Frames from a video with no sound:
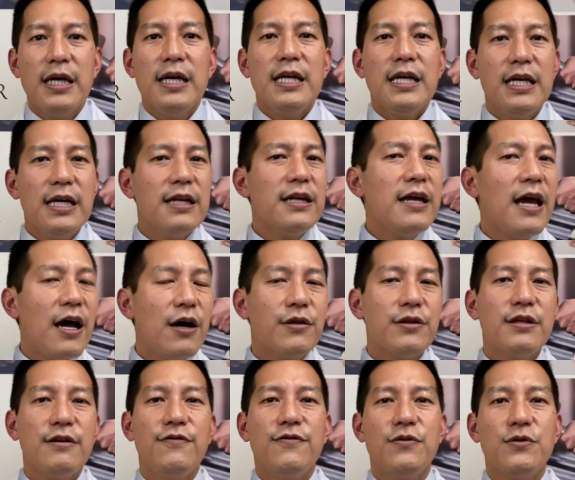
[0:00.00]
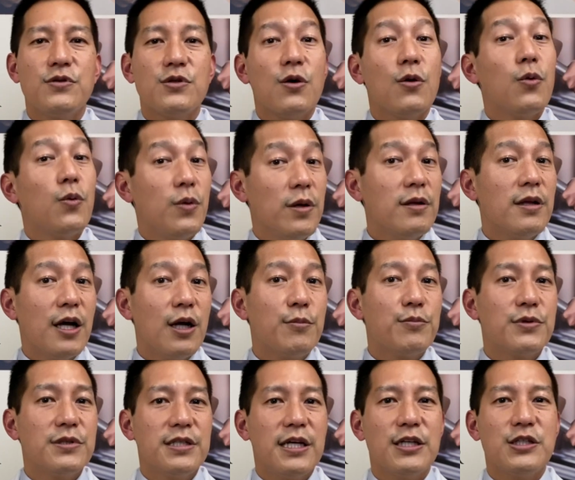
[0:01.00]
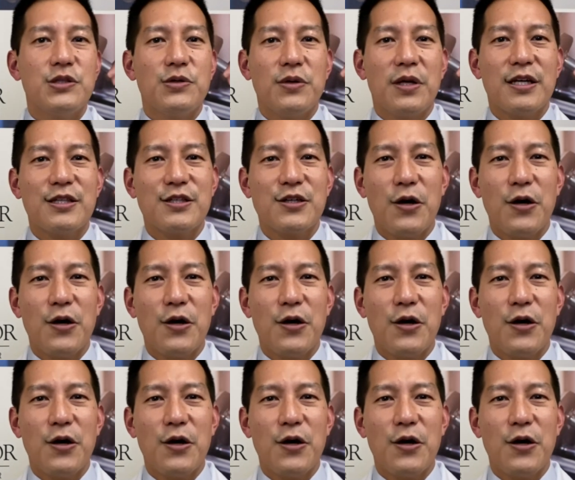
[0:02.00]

Eating healthy foods will help protect you against